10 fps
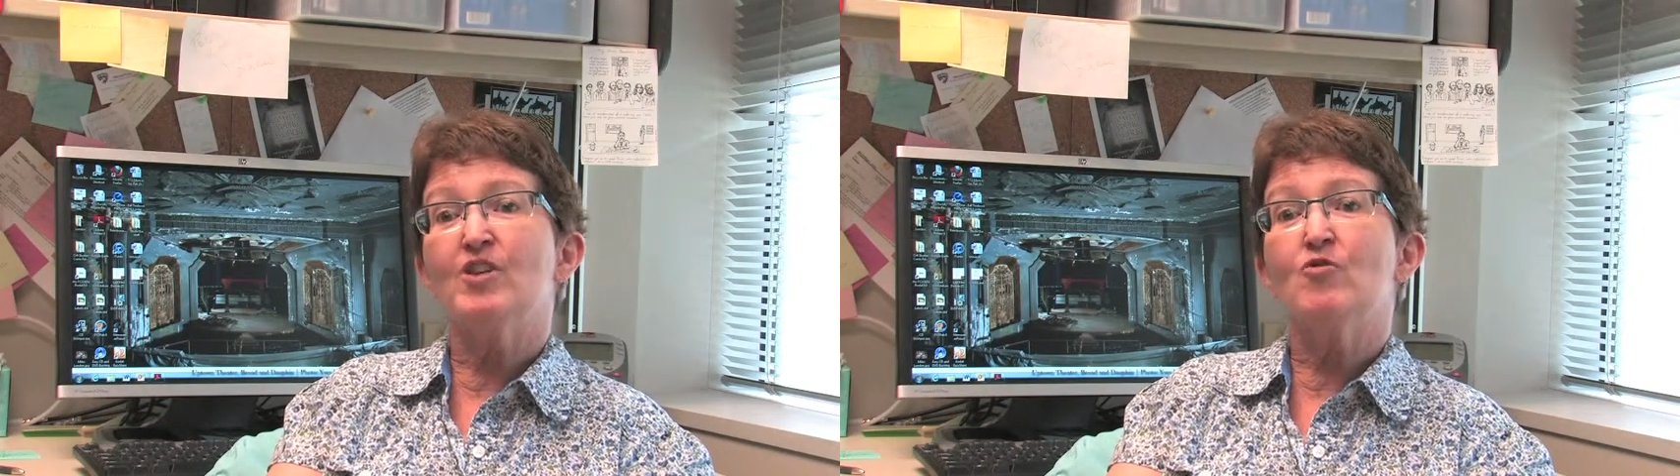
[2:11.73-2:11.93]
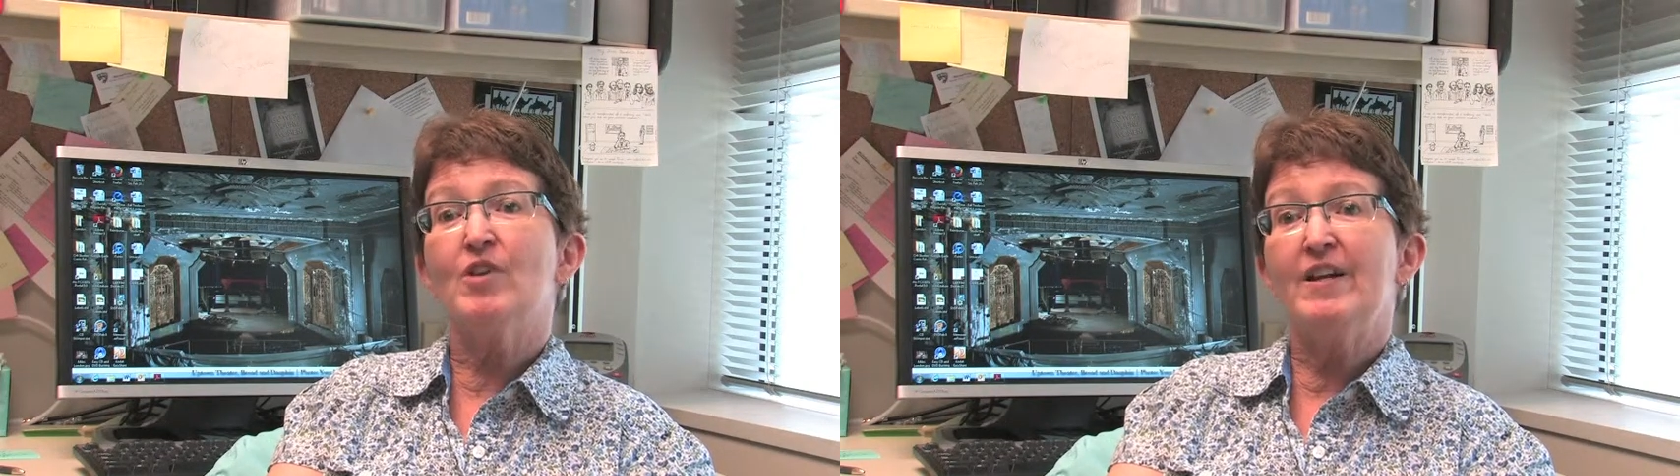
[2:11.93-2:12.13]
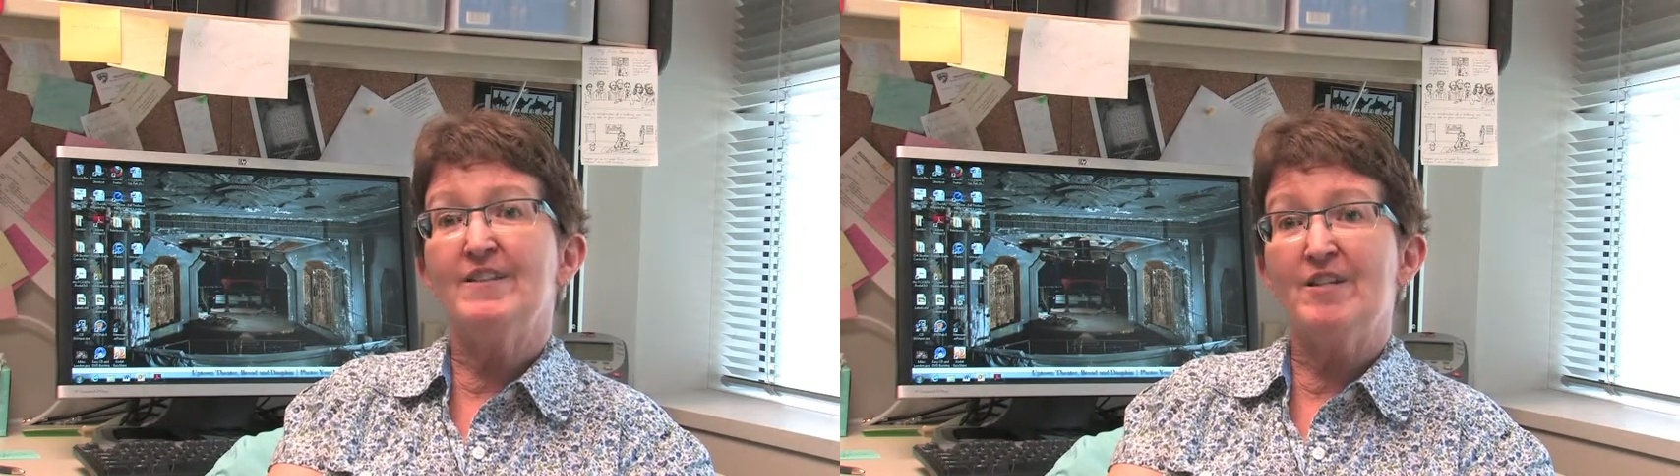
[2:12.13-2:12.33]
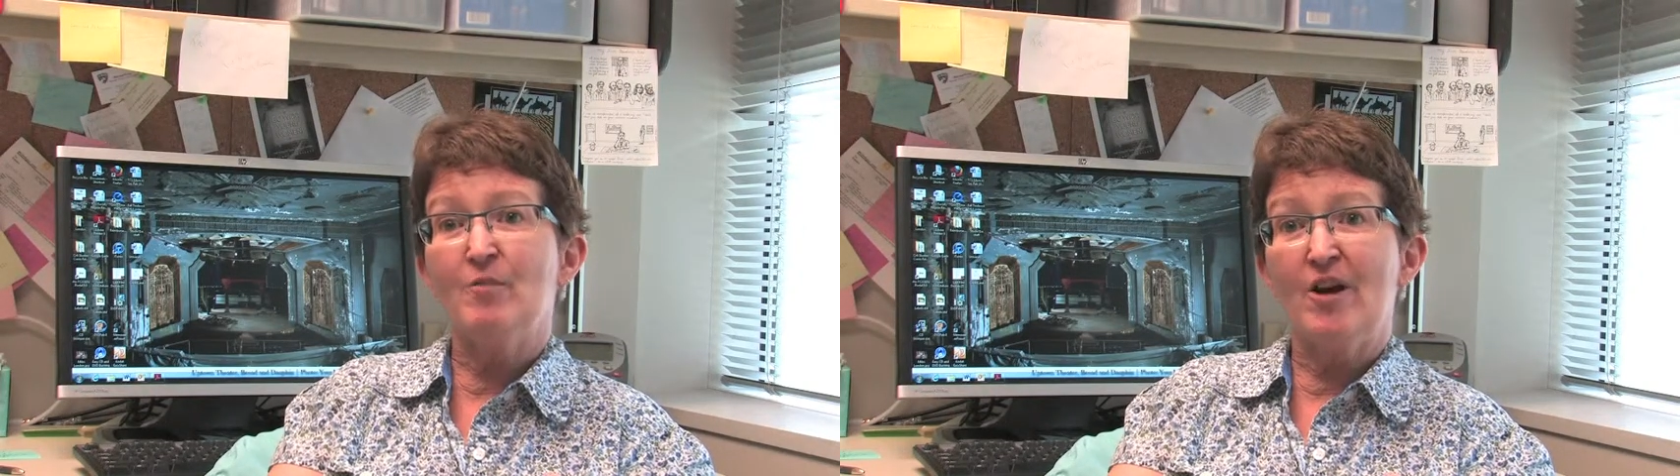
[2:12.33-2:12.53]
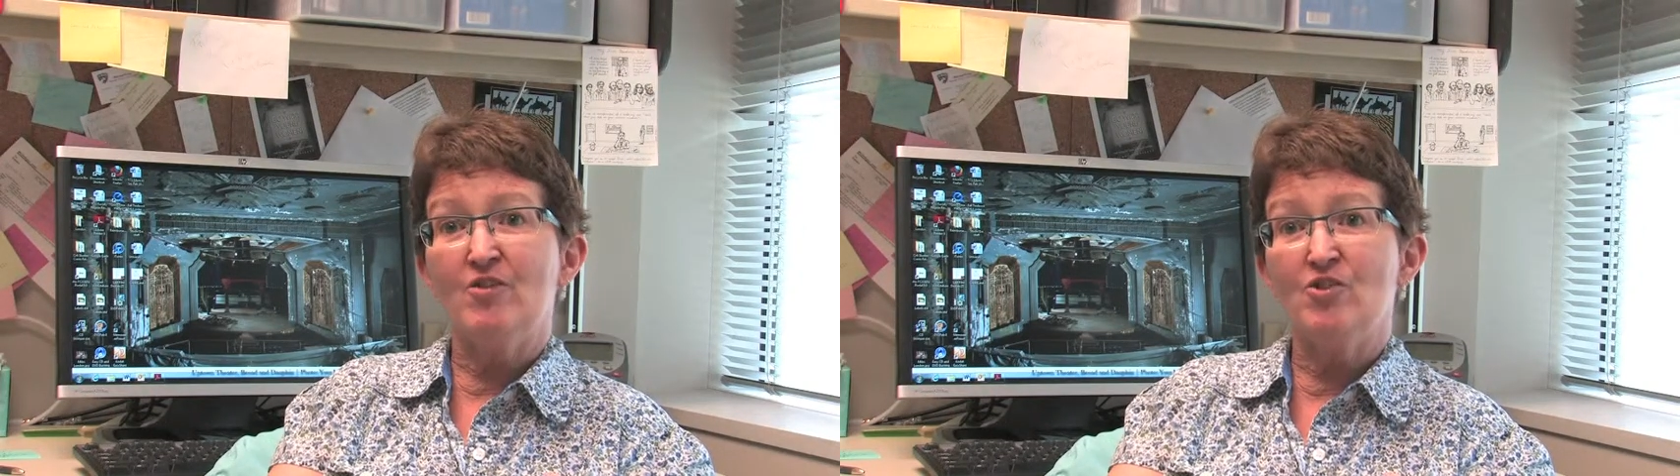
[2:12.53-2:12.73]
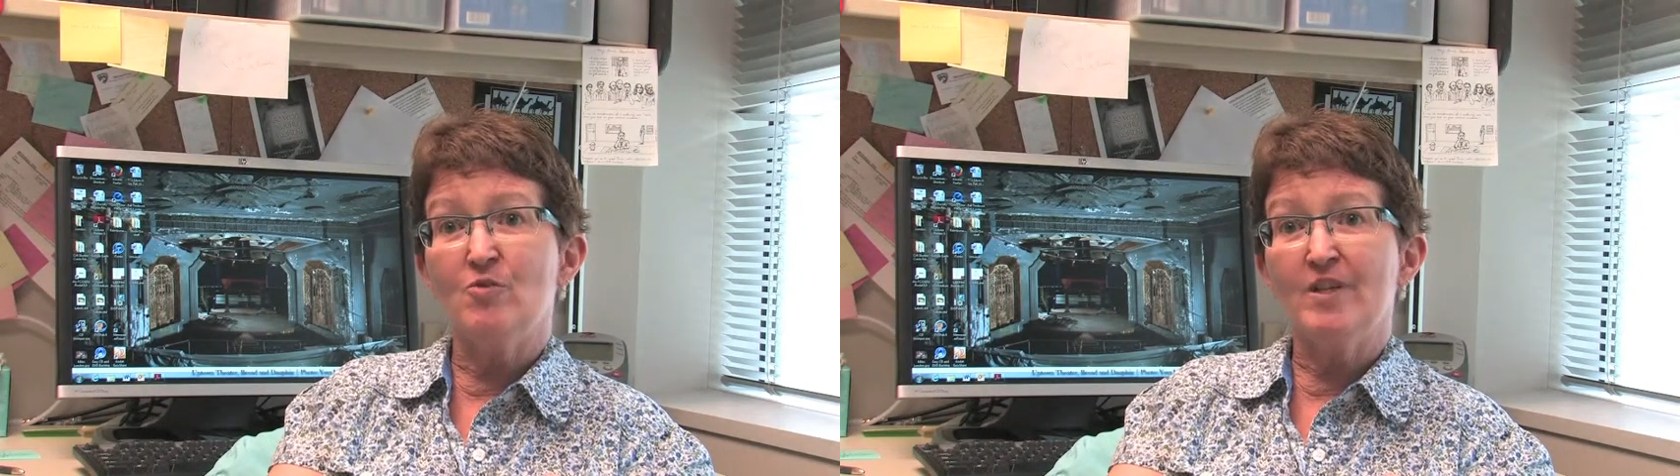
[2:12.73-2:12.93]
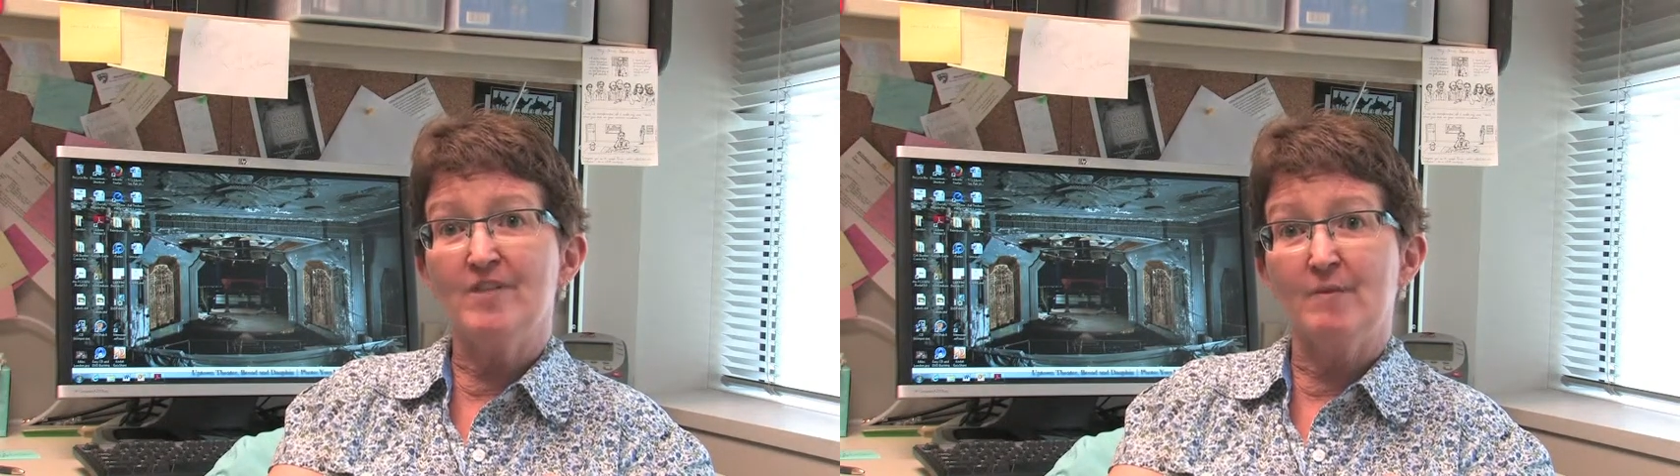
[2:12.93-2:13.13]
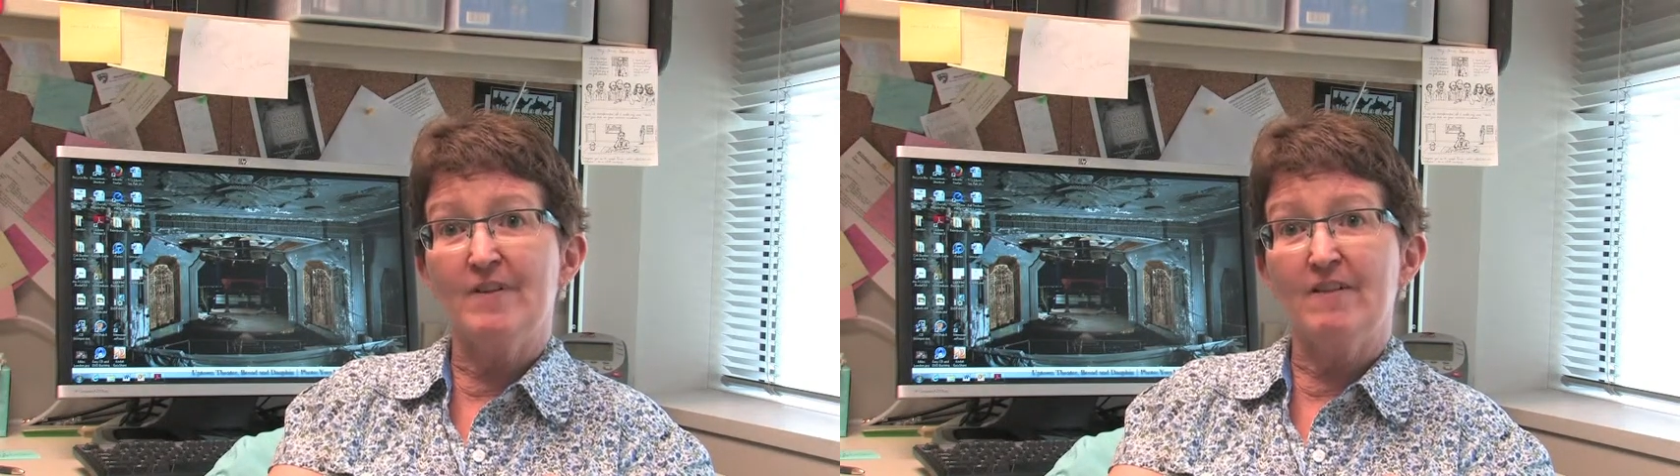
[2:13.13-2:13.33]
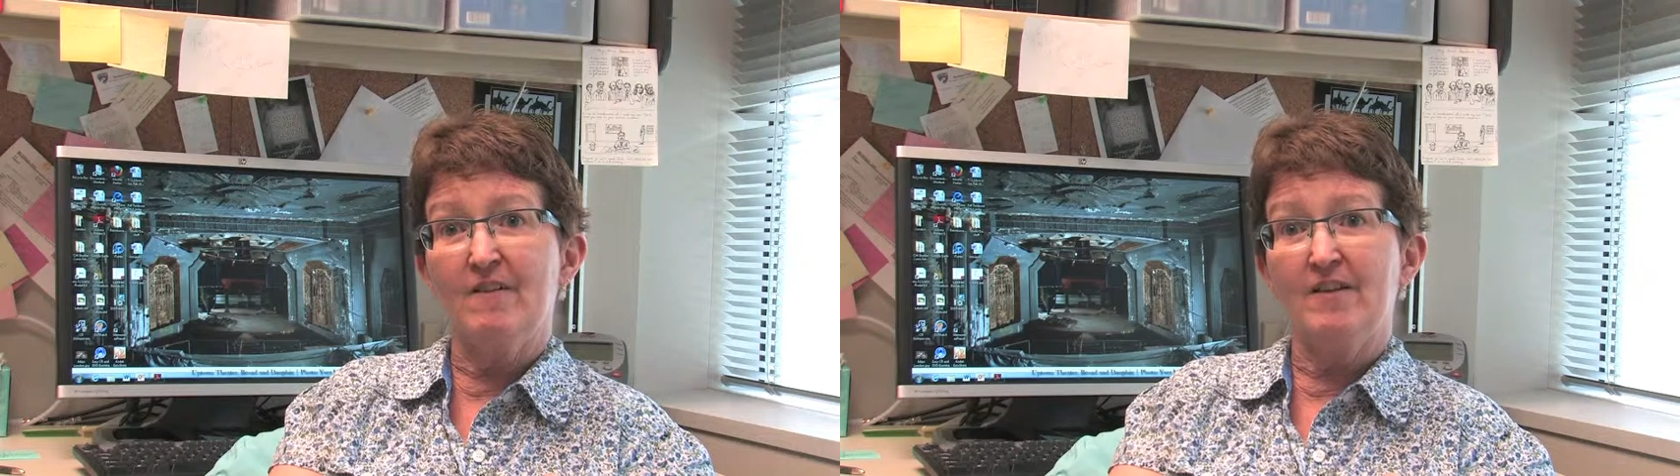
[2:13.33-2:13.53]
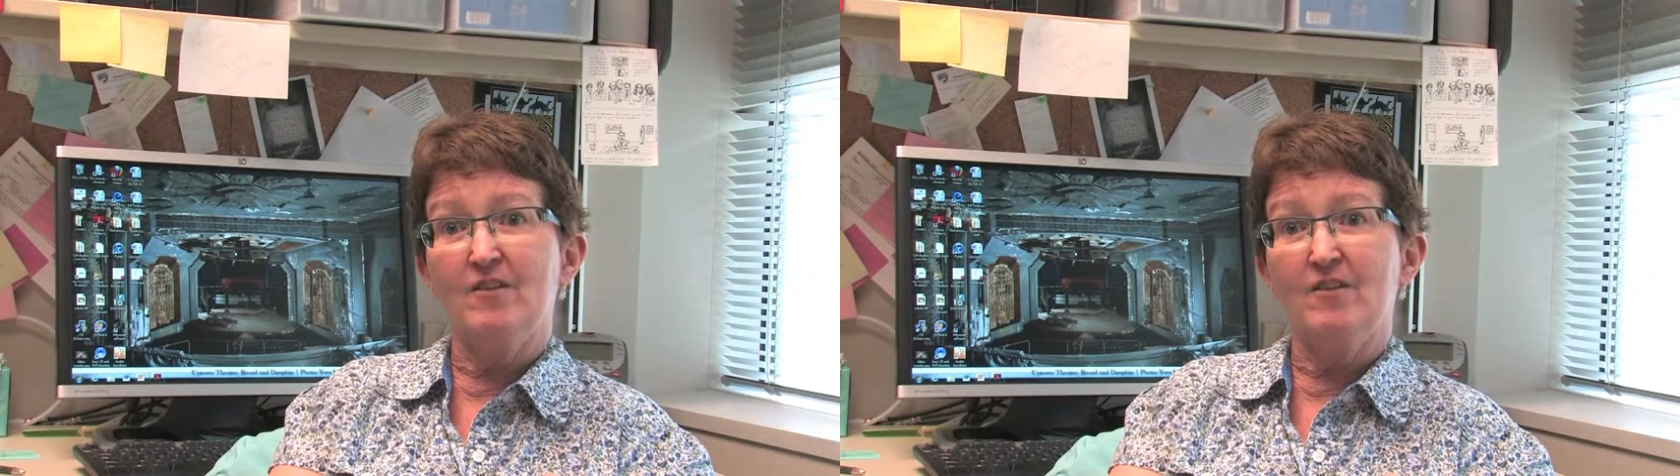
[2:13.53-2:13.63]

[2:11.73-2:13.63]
crazy about doing something like